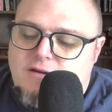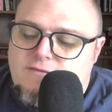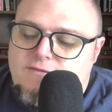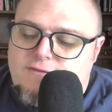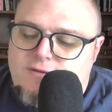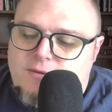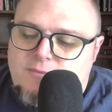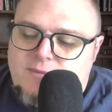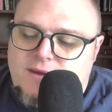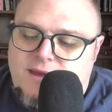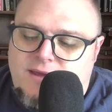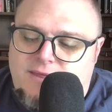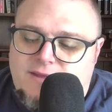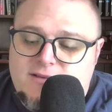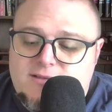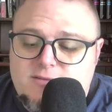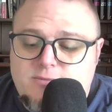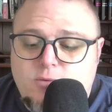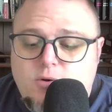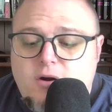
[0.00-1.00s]
from me. And
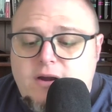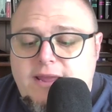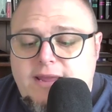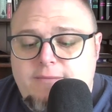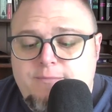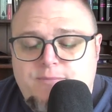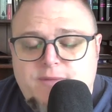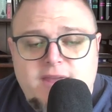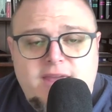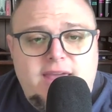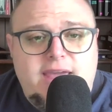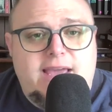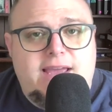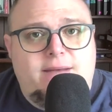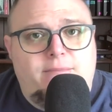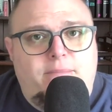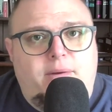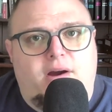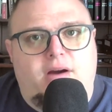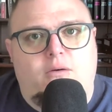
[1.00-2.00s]
this morning,
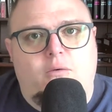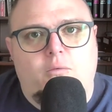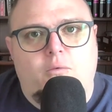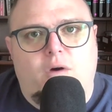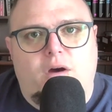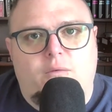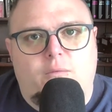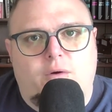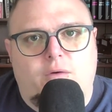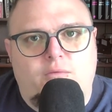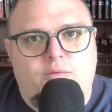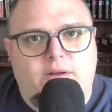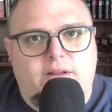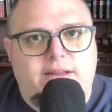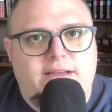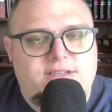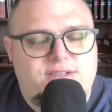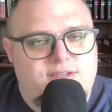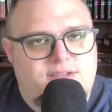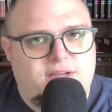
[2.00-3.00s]
in part one, we're really
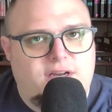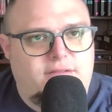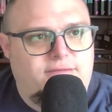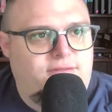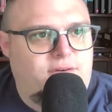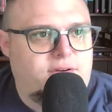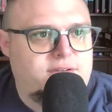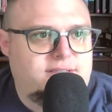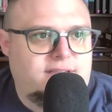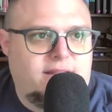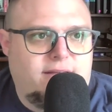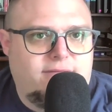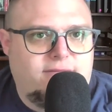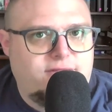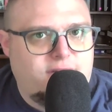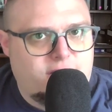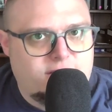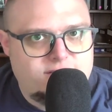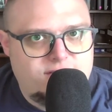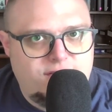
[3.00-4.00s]
just going to focus on that
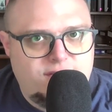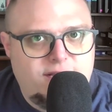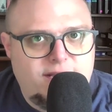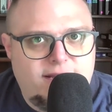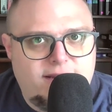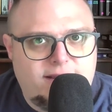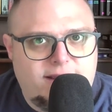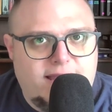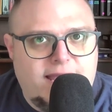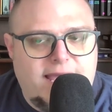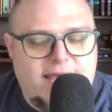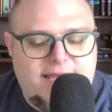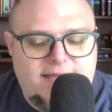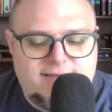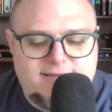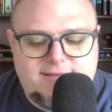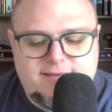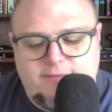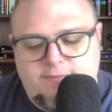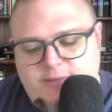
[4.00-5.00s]
falsehood and
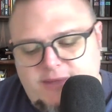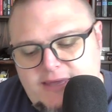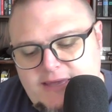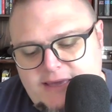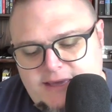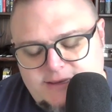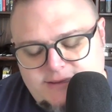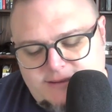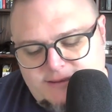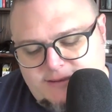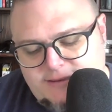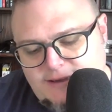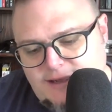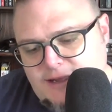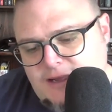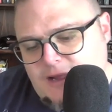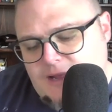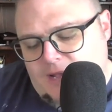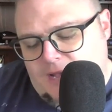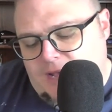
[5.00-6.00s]
lies piece.
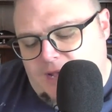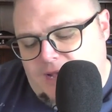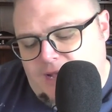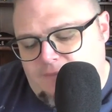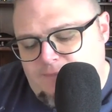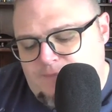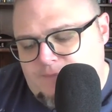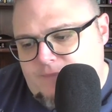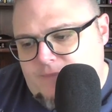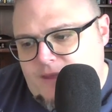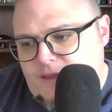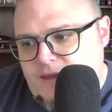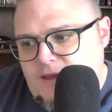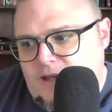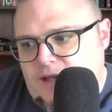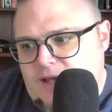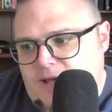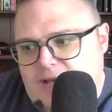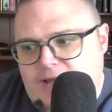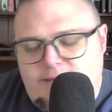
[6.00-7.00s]

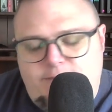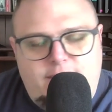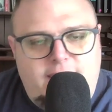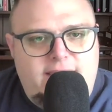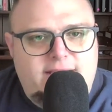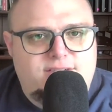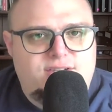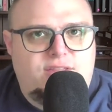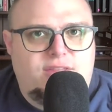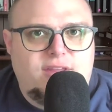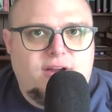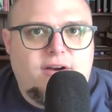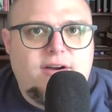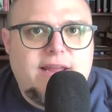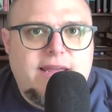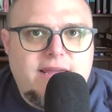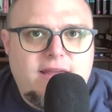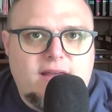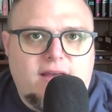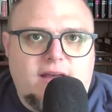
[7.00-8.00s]
On page
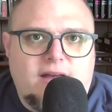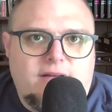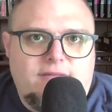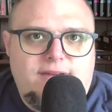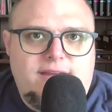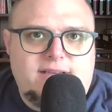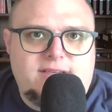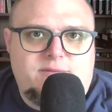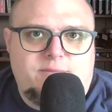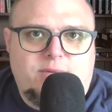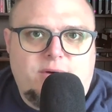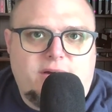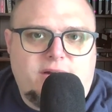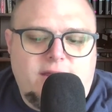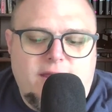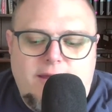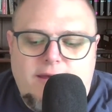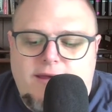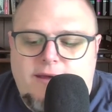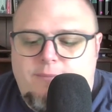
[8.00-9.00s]
30 of his book,
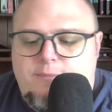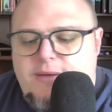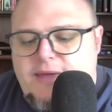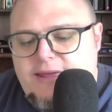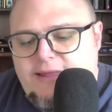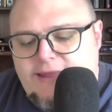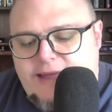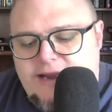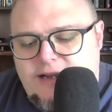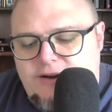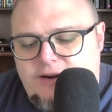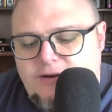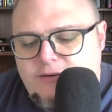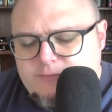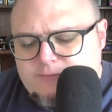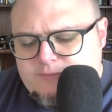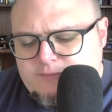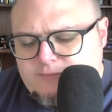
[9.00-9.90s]
Payleitner